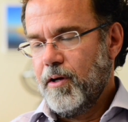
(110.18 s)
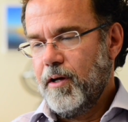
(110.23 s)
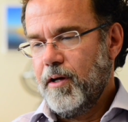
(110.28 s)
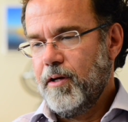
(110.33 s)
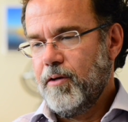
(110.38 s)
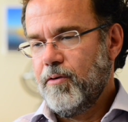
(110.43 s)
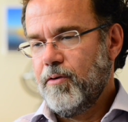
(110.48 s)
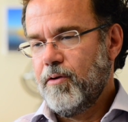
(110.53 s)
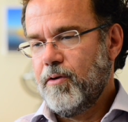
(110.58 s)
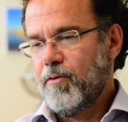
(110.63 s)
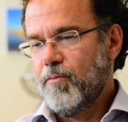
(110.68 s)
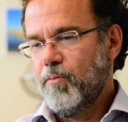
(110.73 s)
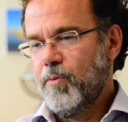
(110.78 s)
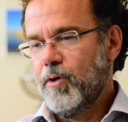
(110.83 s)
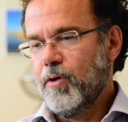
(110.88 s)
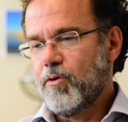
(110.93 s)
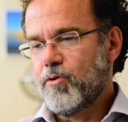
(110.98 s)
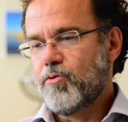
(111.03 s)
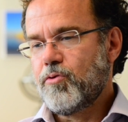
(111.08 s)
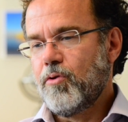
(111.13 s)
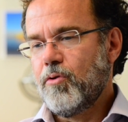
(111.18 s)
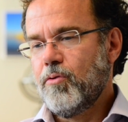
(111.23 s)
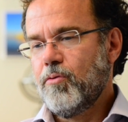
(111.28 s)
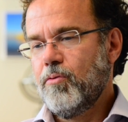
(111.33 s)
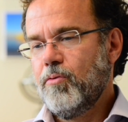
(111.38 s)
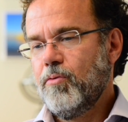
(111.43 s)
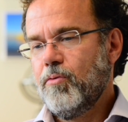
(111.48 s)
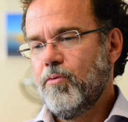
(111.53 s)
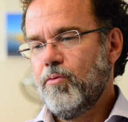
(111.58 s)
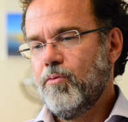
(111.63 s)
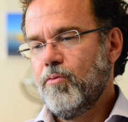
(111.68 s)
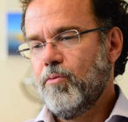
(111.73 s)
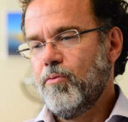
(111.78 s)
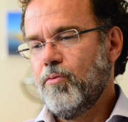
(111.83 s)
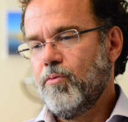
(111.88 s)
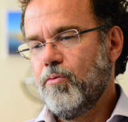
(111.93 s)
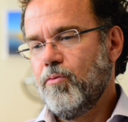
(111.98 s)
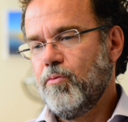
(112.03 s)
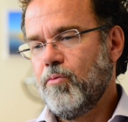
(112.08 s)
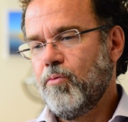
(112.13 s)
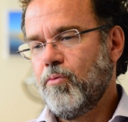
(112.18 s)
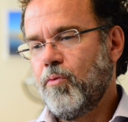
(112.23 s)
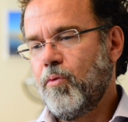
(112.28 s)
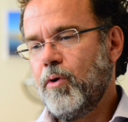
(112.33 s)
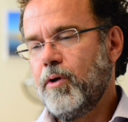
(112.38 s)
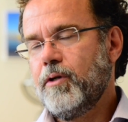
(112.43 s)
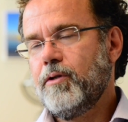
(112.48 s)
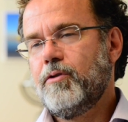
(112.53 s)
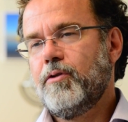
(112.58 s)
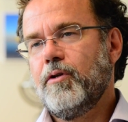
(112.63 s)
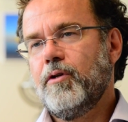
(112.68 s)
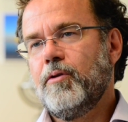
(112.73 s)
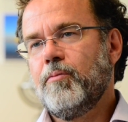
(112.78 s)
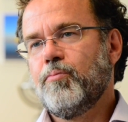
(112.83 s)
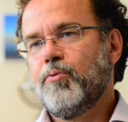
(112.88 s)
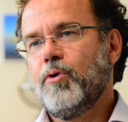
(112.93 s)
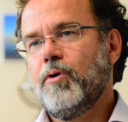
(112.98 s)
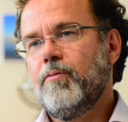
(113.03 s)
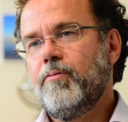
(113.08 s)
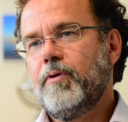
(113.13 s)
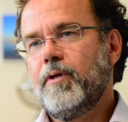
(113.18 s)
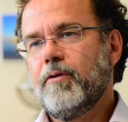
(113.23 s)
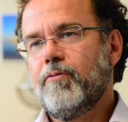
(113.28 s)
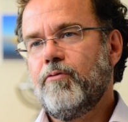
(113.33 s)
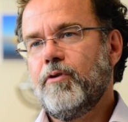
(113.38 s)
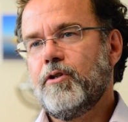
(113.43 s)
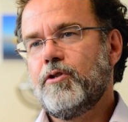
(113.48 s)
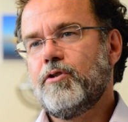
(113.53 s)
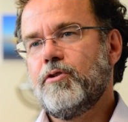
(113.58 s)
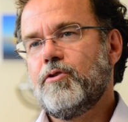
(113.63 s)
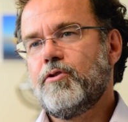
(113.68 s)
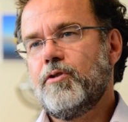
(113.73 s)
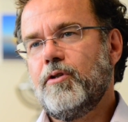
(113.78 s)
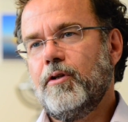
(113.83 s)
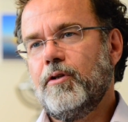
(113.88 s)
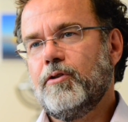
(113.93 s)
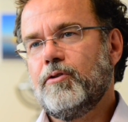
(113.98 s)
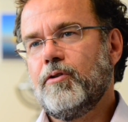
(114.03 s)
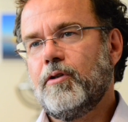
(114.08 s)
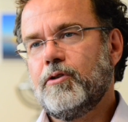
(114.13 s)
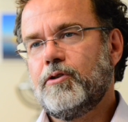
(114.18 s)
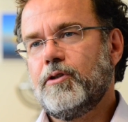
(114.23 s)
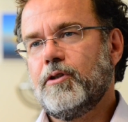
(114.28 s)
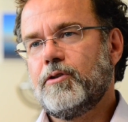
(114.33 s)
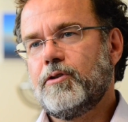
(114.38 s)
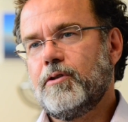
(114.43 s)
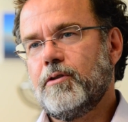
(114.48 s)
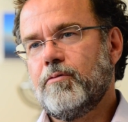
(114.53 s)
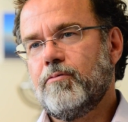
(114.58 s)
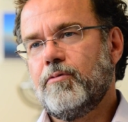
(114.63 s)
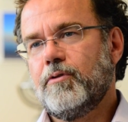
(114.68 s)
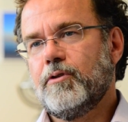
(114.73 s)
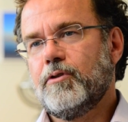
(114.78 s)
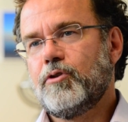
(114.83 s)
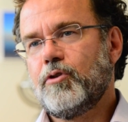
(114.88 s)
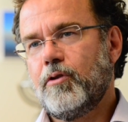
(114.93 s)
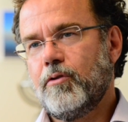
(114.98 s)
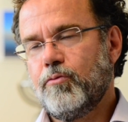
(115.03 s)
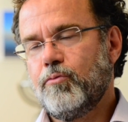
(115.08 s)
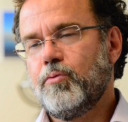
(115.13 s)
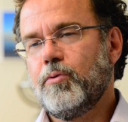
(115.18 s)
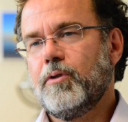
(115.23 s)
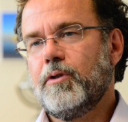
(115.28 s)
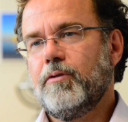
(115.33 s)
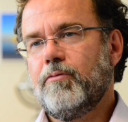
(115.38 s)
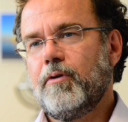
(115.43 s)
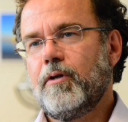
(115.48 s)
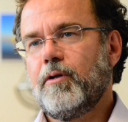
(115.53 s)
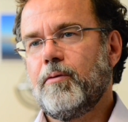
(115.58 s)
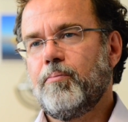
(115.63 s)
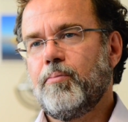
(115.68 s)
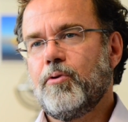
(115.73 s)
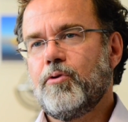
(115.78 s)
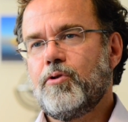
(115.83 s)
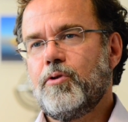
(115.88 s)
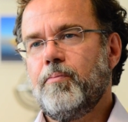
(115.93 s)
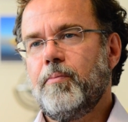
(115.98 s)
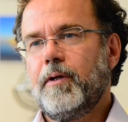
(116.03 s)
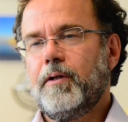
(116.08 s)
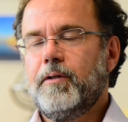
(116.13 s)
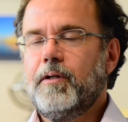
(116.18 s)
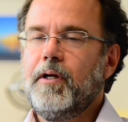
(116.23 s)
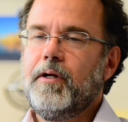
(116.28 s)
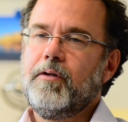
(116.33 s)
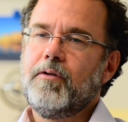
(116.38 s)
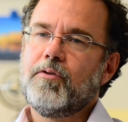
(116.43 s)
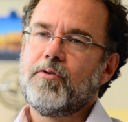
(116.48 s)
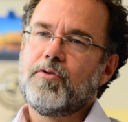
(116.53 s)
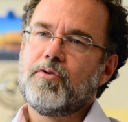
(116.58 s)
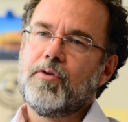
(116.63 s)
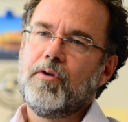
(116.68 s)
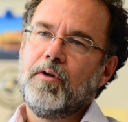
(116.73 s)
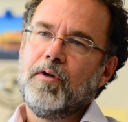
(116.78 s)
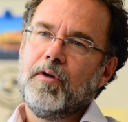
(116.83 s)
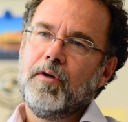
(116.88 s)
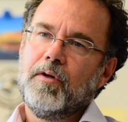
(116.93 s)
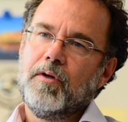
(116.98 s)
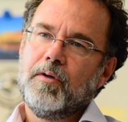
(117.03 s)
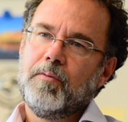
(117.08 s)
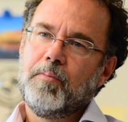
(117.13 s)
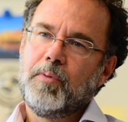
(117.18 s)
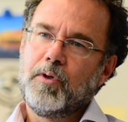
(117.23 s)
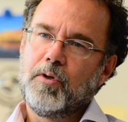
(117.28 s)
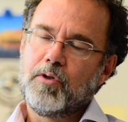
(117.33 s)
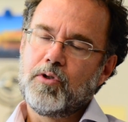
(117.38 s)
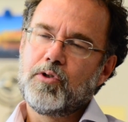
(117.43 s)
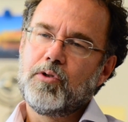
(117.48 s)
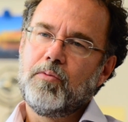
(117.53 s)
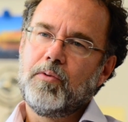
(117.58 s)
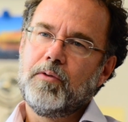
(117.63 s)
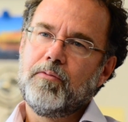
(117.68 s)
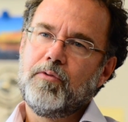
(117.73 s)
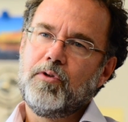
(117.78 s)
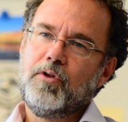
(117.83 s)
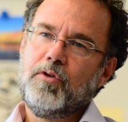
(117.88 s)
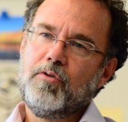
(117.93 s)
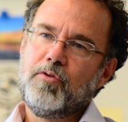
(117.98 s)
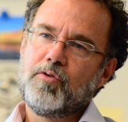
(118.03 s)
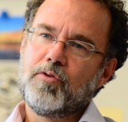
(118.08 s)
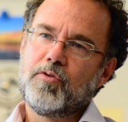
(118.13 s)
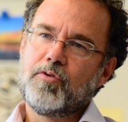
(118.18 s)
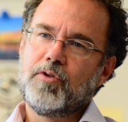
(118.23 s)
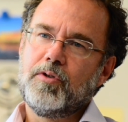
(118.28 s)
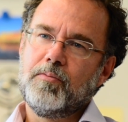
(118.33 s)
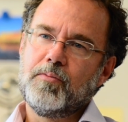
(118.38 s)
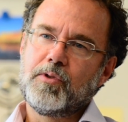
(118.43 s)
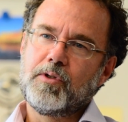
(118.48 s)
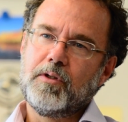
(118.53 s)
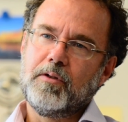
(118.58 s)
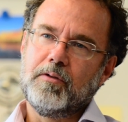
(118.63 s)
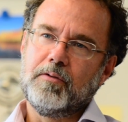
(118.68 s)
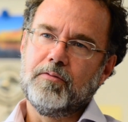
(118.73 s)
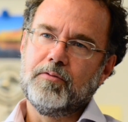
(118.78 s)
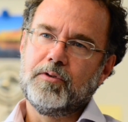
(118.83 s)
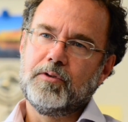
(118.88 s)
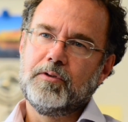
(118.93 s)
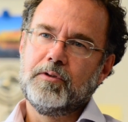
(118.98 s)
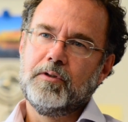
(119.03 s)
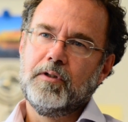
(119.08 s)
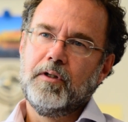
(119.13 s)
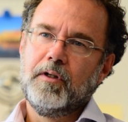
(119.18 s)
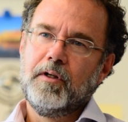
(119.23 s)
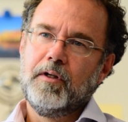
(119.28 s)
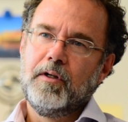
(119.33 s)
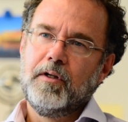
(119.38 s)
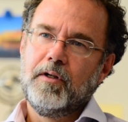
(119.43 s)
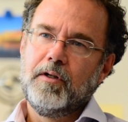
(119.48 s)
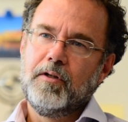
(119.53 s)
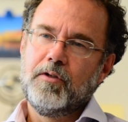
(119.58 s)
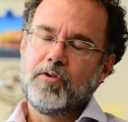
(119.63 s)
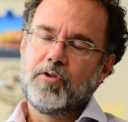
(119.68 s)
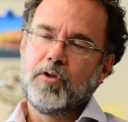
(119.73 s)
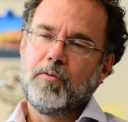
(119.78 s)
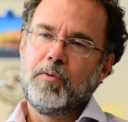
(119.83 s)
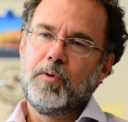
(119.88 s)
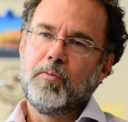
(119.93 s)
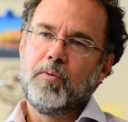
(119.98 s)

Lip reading: And we also wanted to improve the efficiencies, not just of the software developers and maintainers, but also of the users themselves. And so we